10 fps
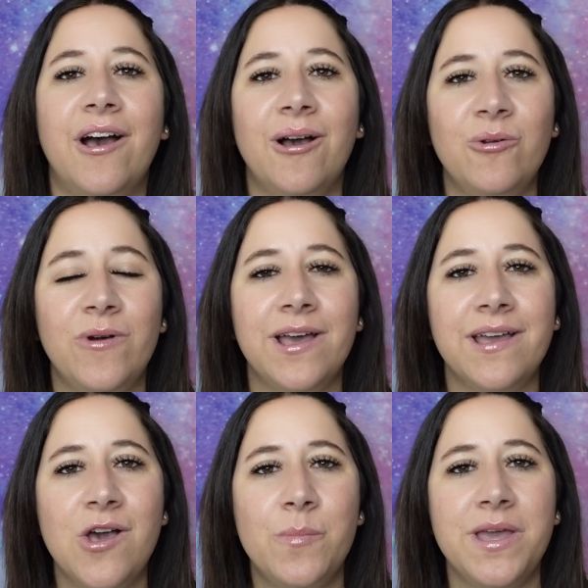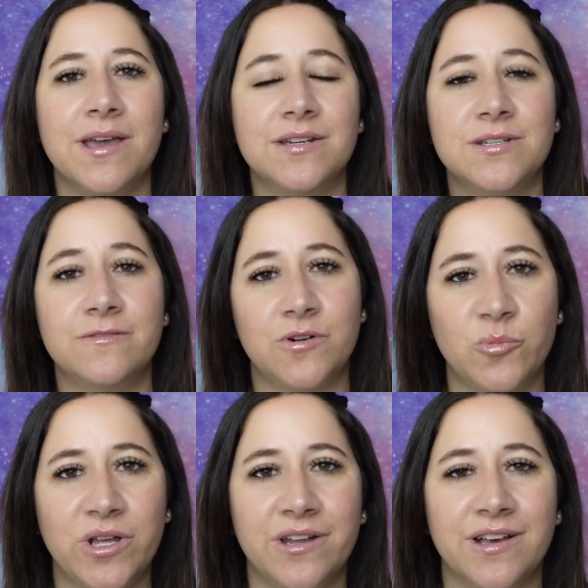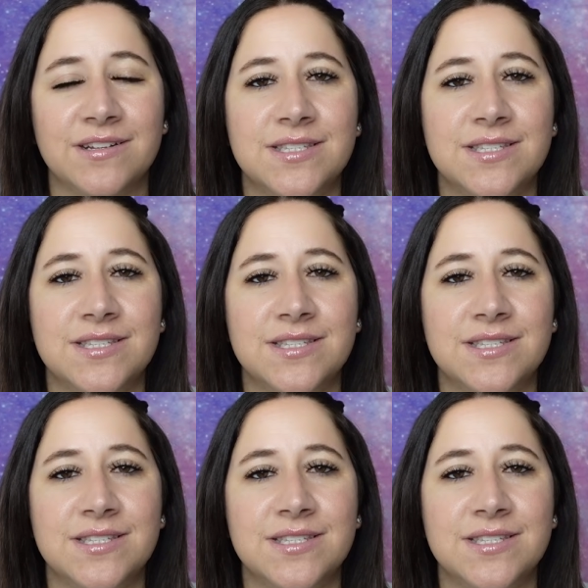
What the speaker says: on why I got banned from Whatnot.